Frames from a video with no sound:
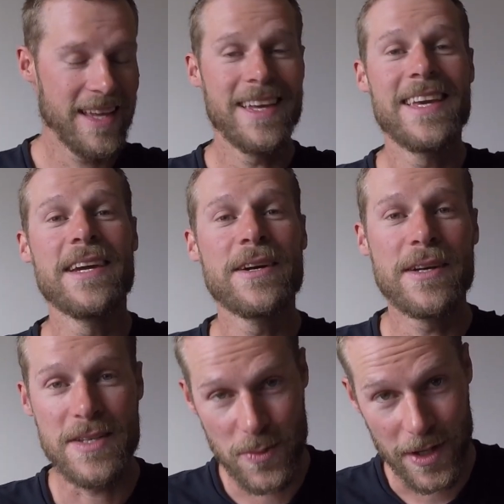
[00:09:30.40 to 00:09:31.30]
Here
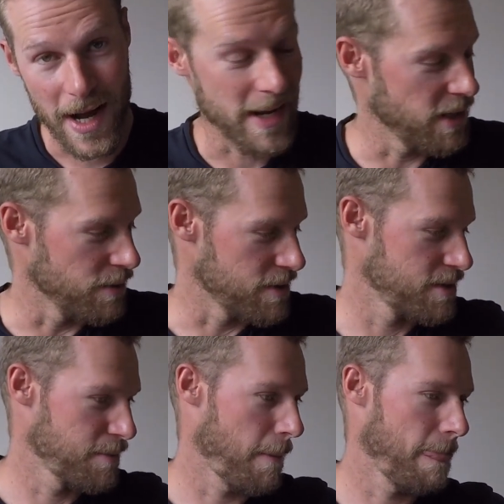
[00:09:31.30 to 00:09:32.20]
is what I
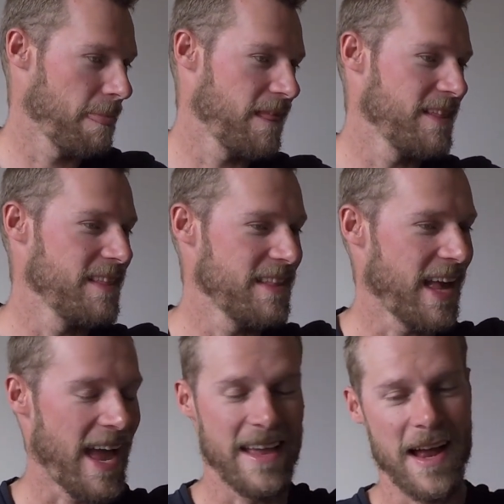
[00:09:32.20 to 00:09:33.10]
use.
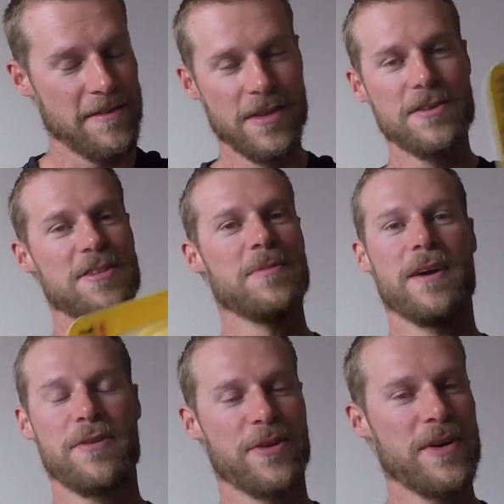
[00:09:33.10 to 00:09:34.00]
And I've used them like
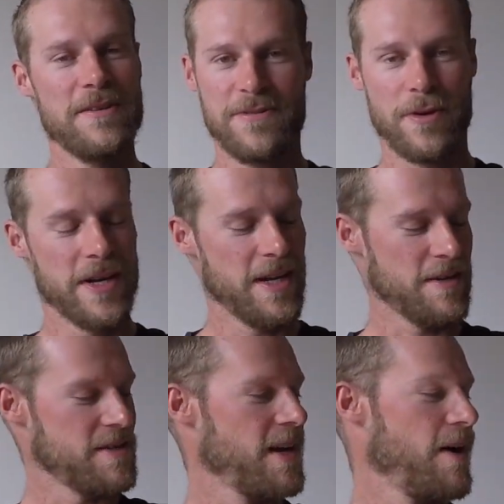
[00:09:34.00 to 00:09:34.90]
3-4
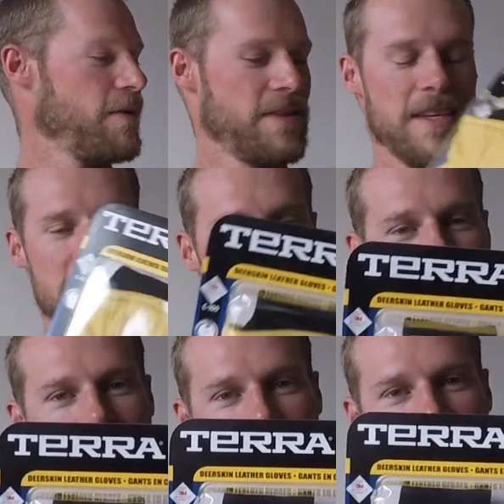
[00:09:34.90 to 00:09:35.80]
years now.
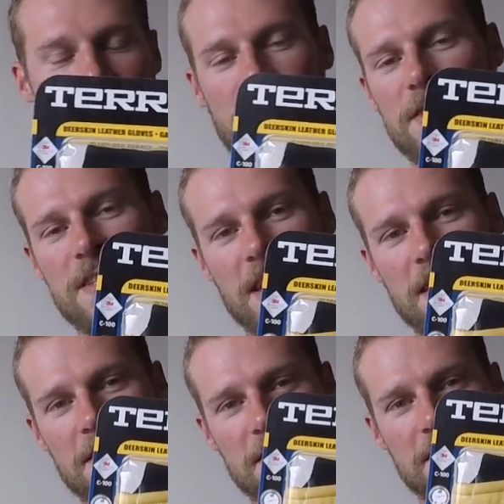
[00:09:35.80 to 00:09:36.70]
These deer skin,